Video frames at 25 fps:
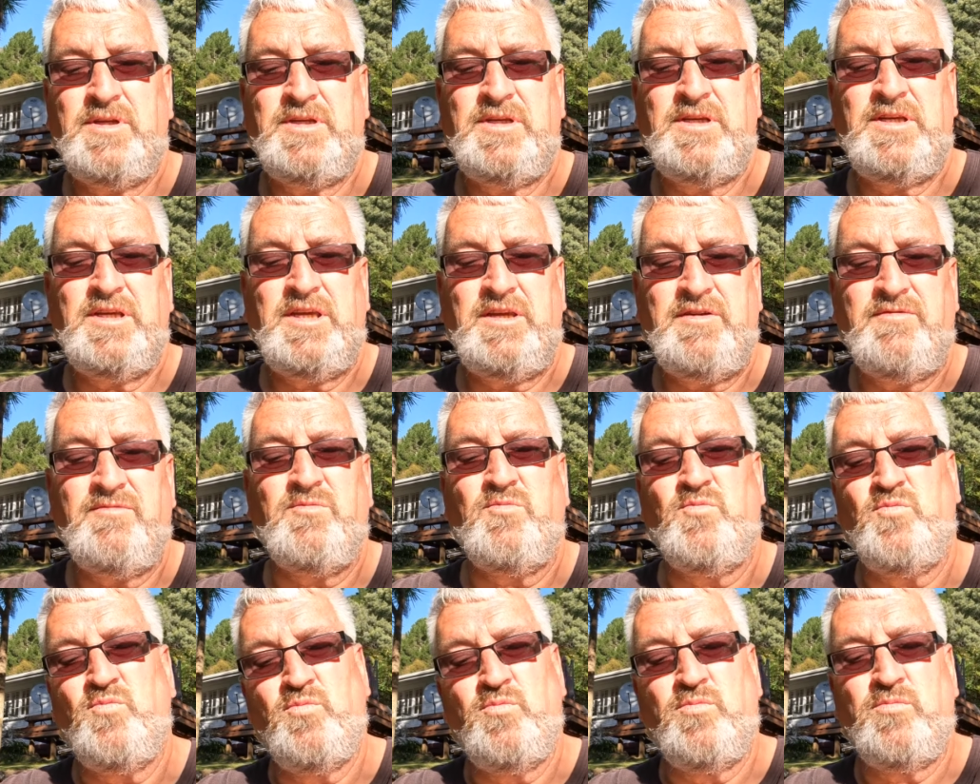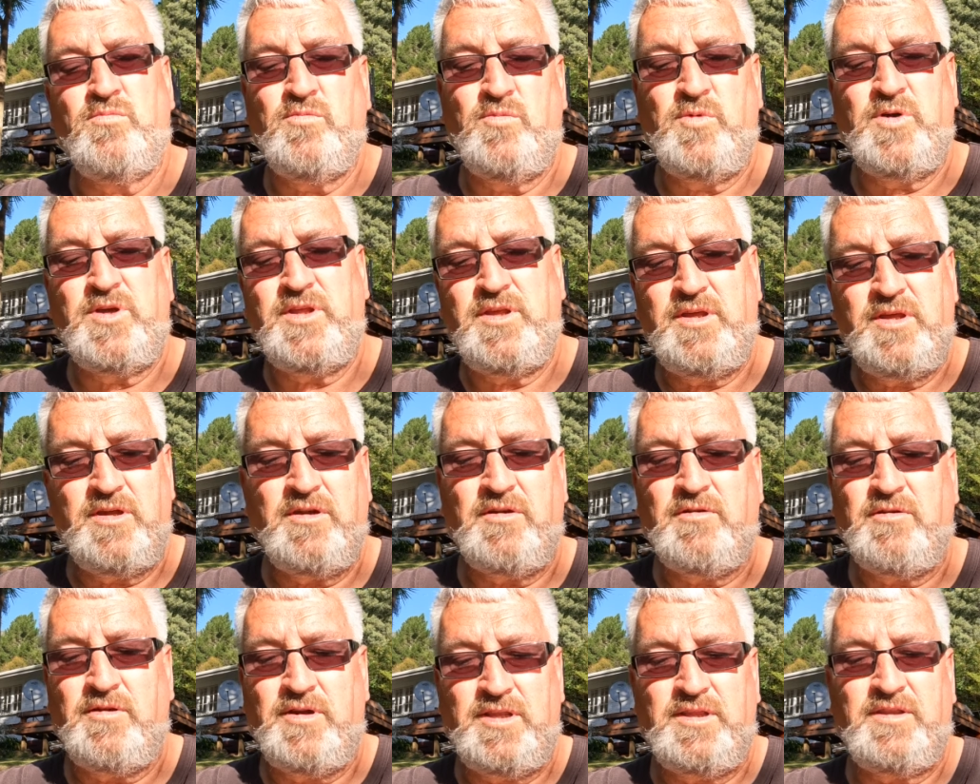even whether
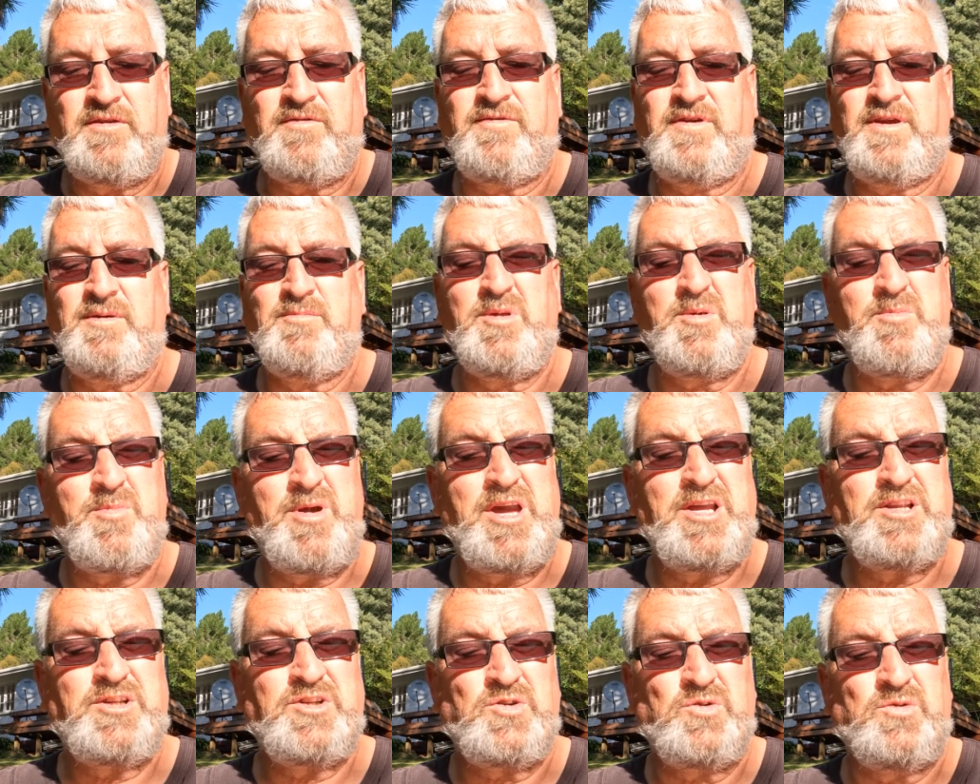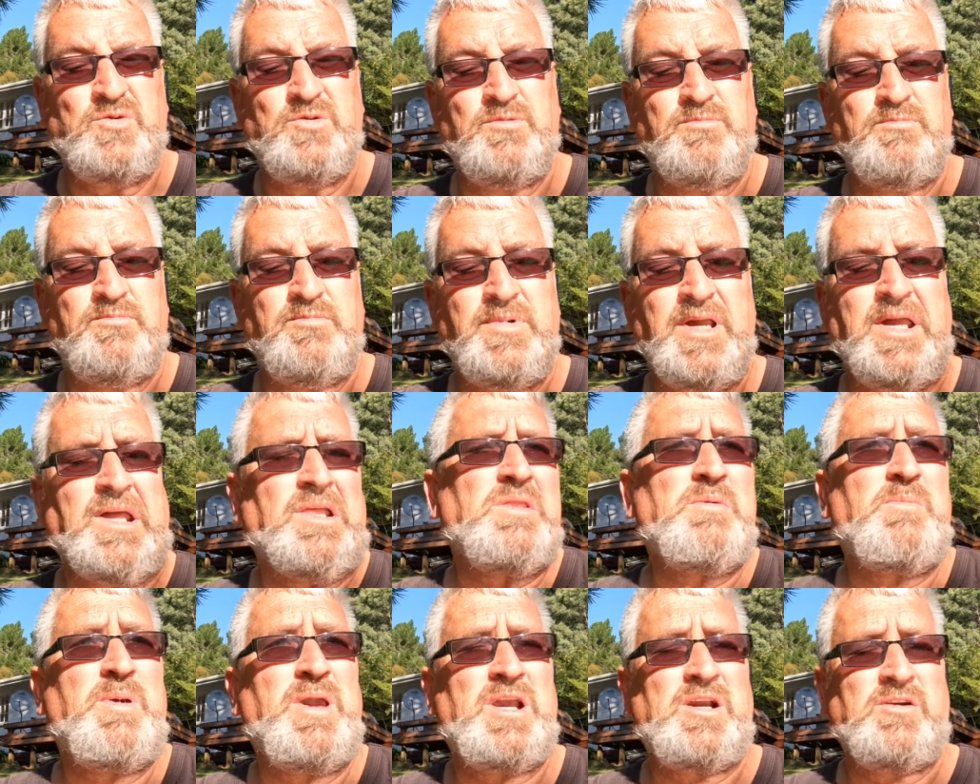you're at the family batch or out
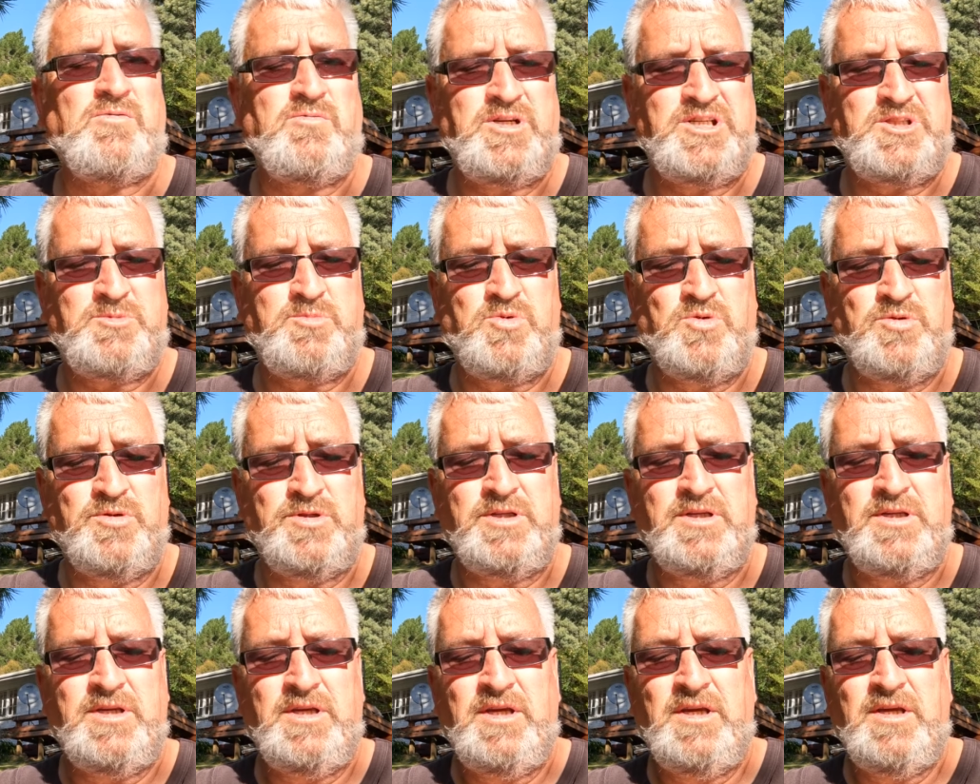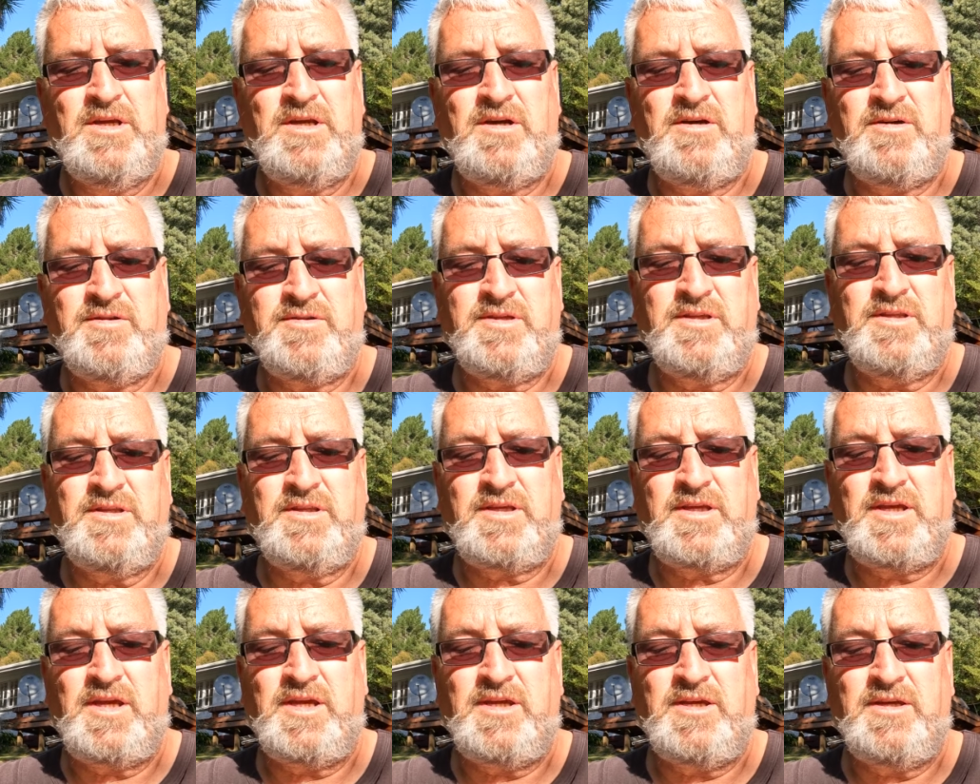the back of Westport, I
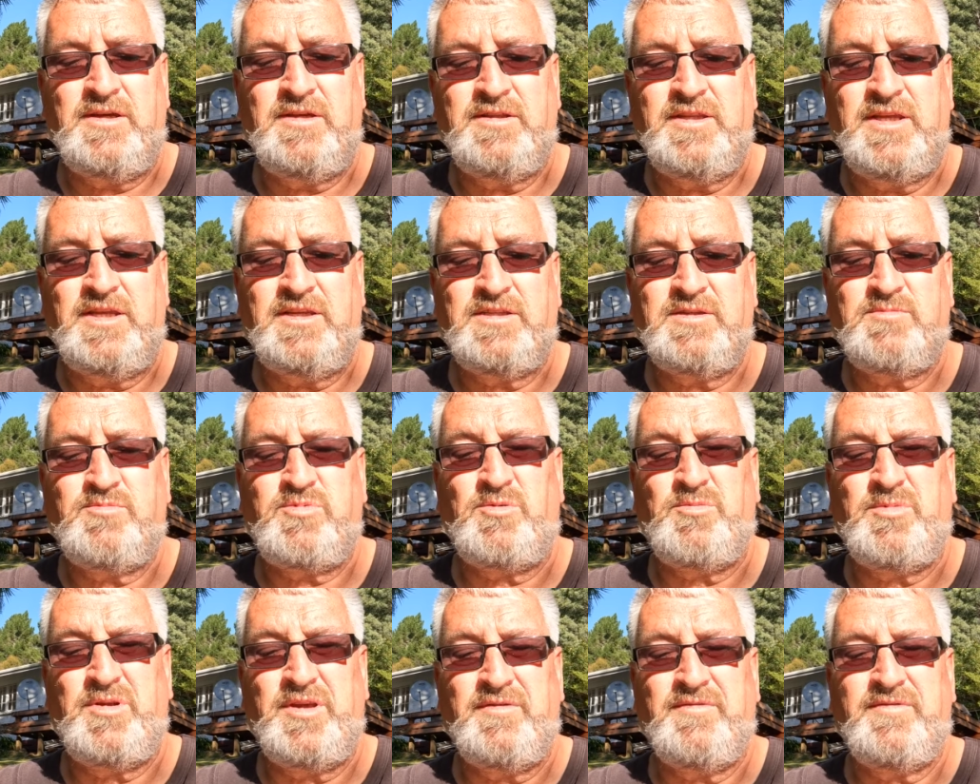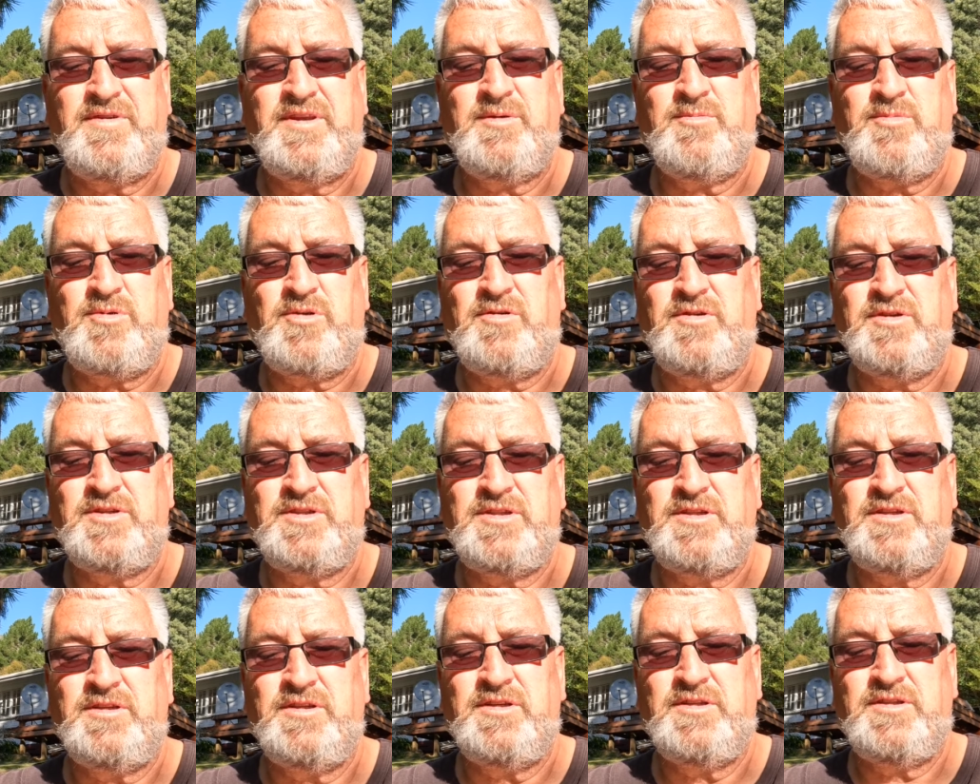think that's probably a fair
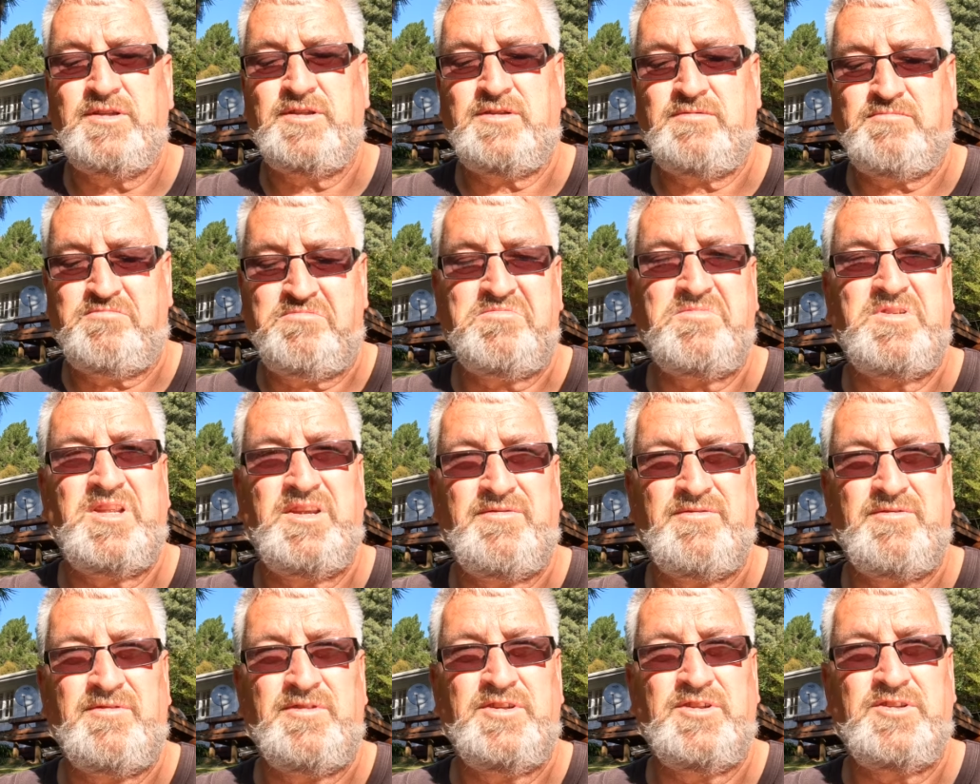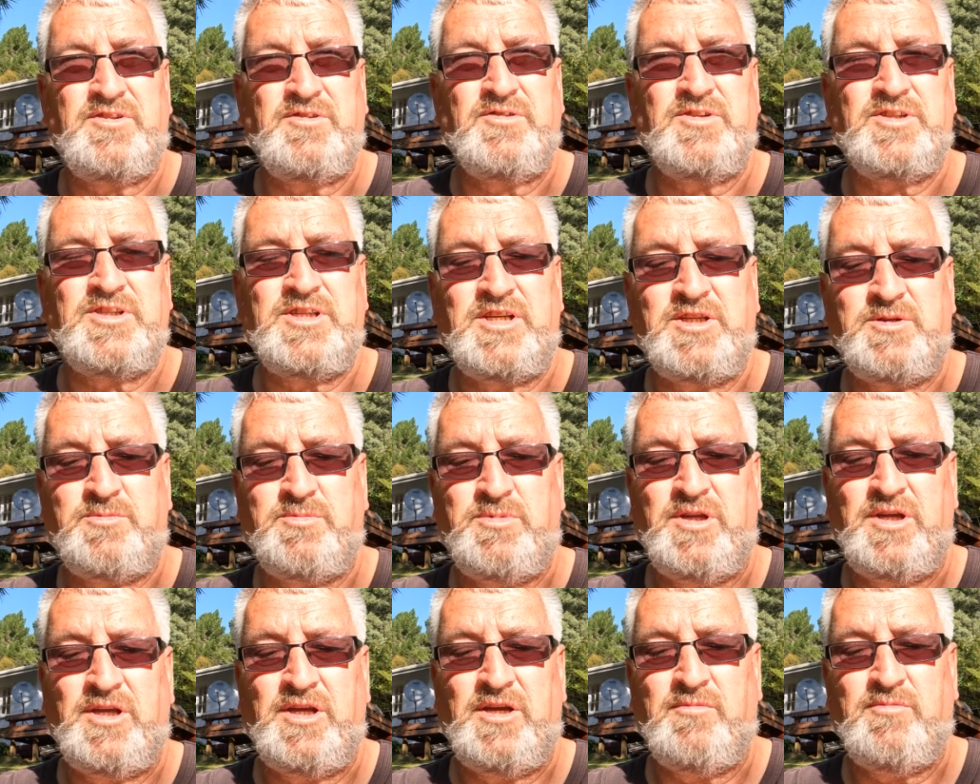price, and it definitely suits us
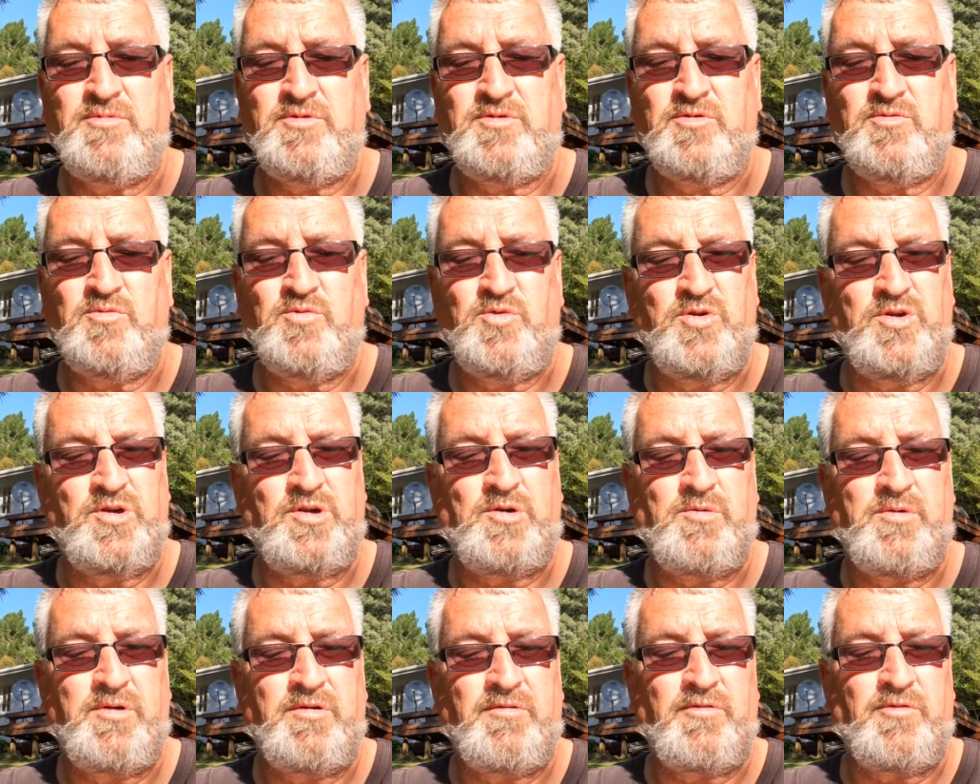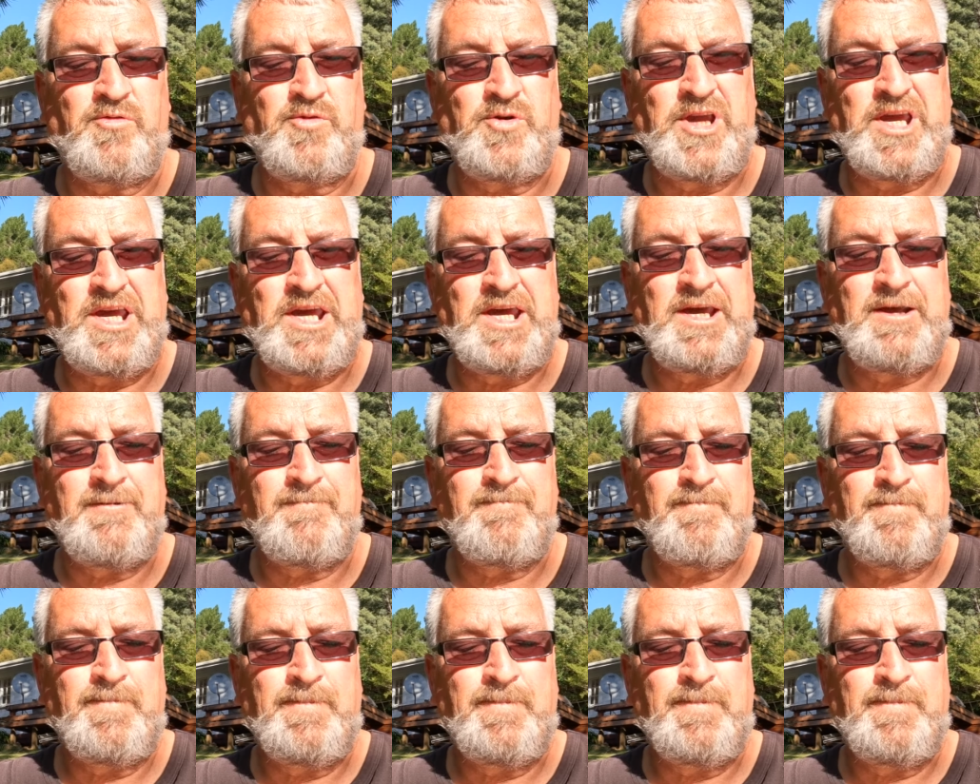being able to work wherever we are.